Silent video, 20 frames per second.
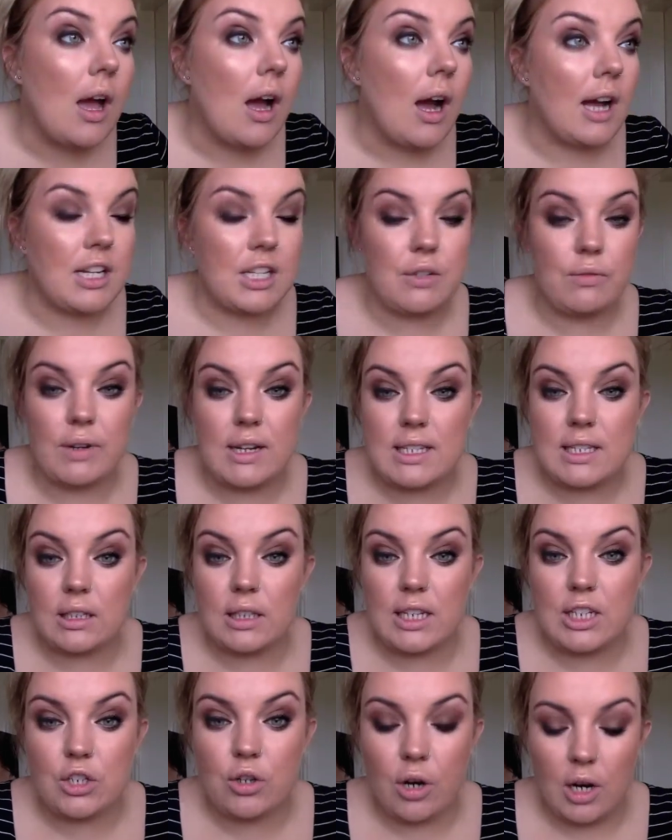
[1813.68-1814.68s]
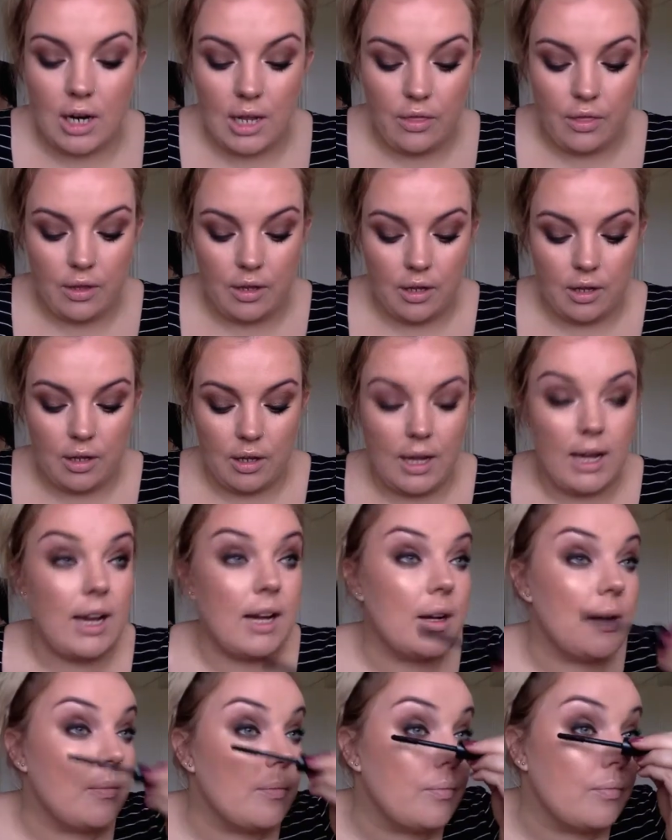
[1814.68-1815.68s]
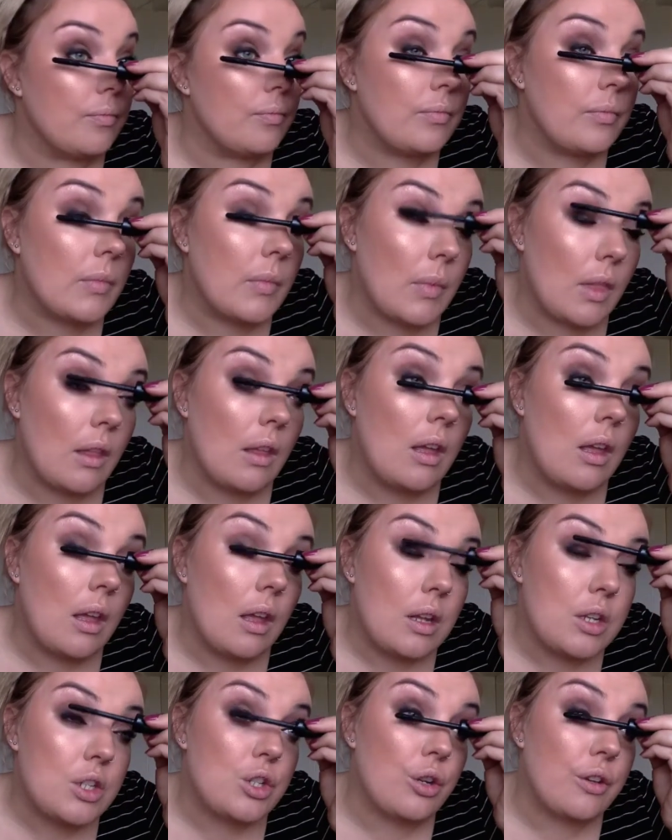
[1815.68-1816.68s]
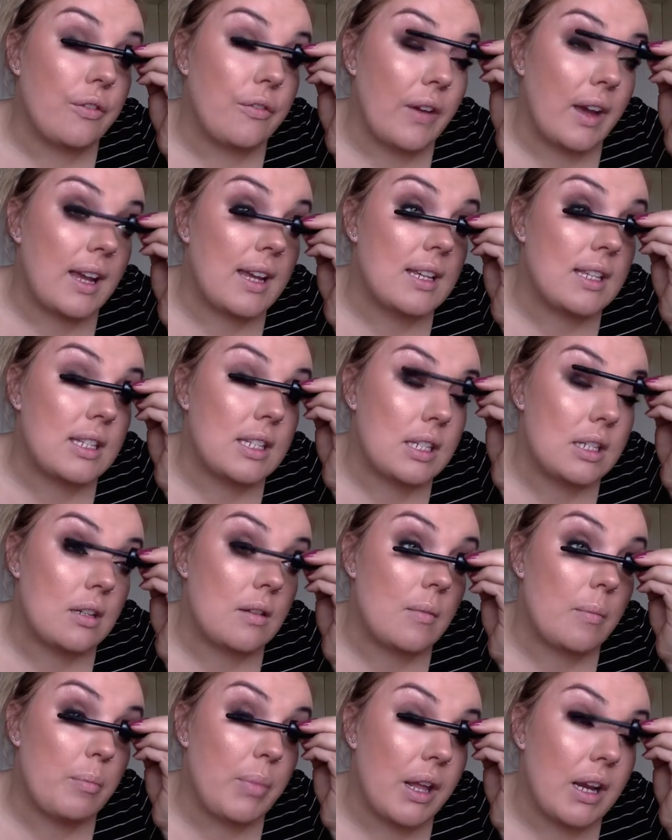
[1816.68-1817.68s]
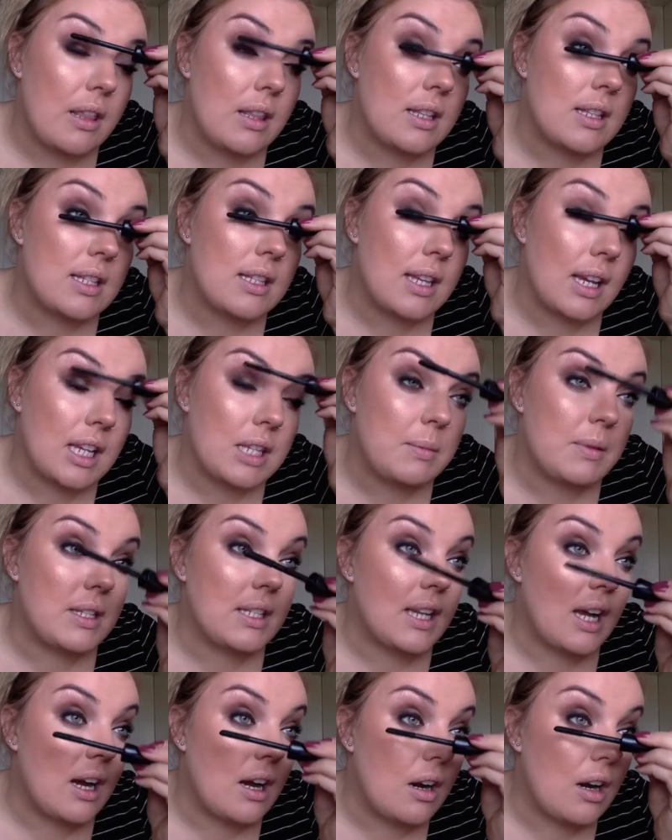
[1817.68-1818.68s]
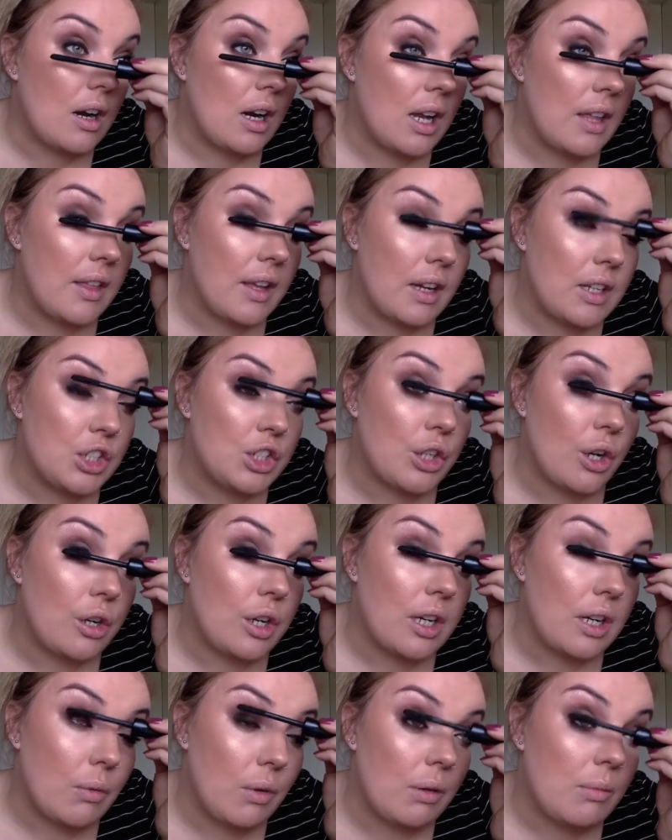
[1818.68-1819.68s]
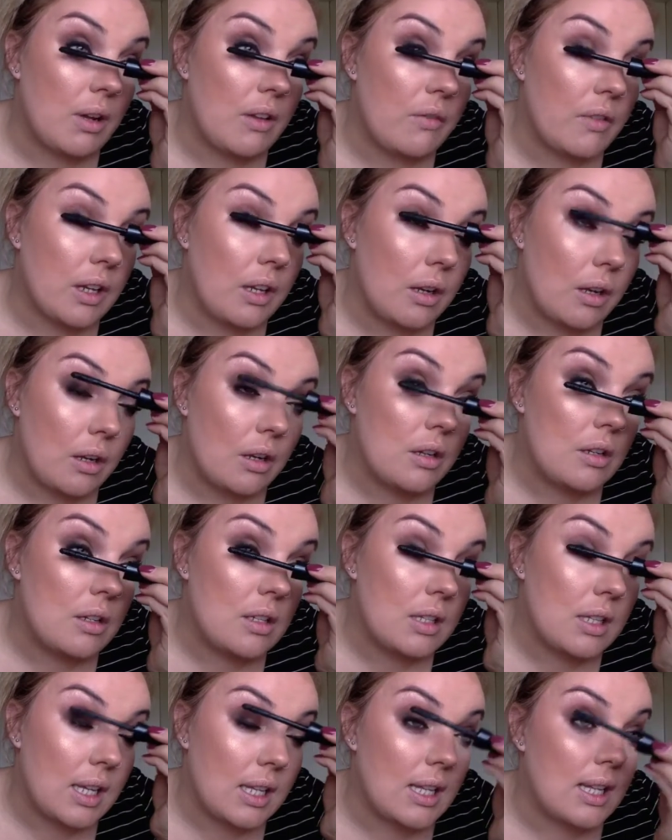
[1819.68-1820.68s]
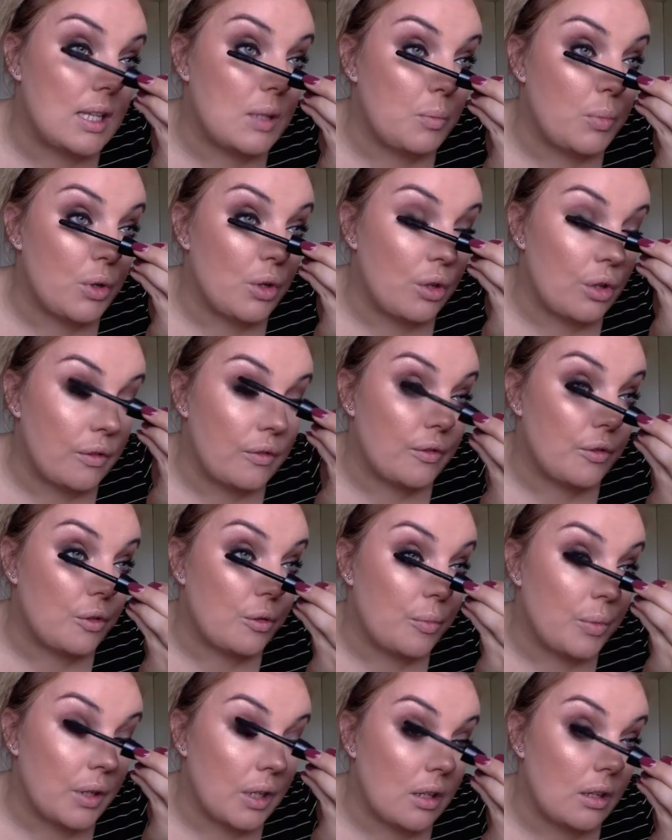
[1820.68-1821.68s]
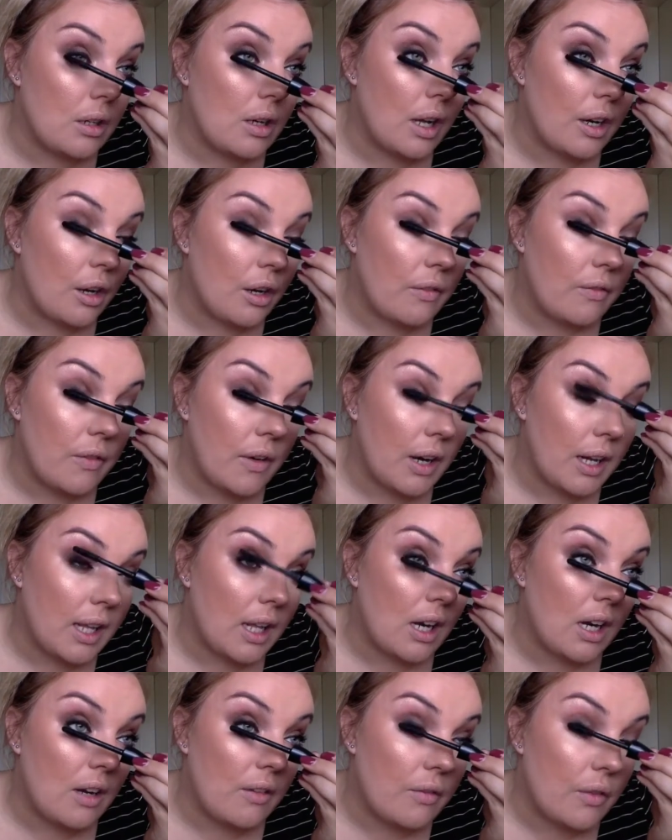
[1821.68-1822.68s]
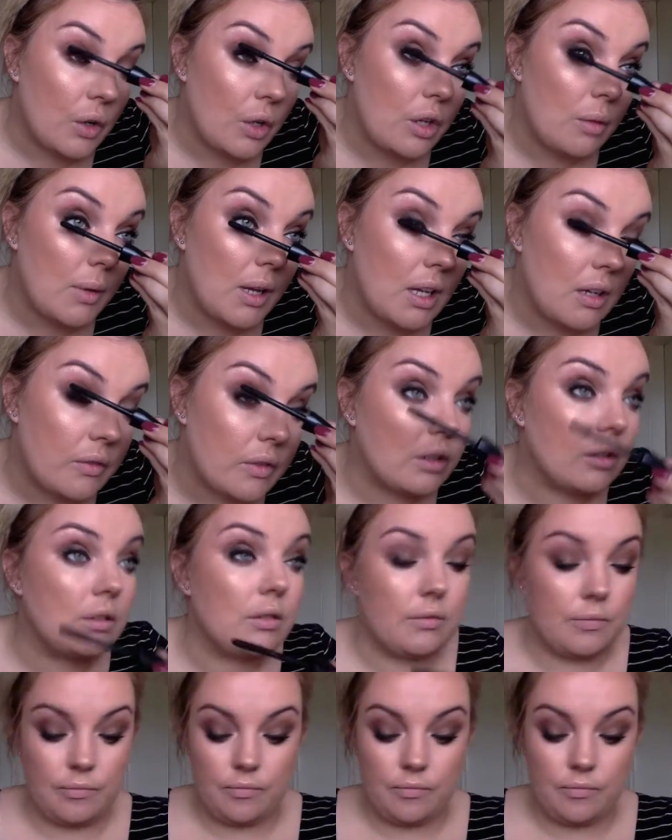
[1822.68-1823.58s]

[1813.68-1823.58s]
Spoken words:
I just recently tried the Too Faced Better Than Sex mascara. I think I showed it in one of my videos. It is beautiful, but I don't find I get enough volume out of it.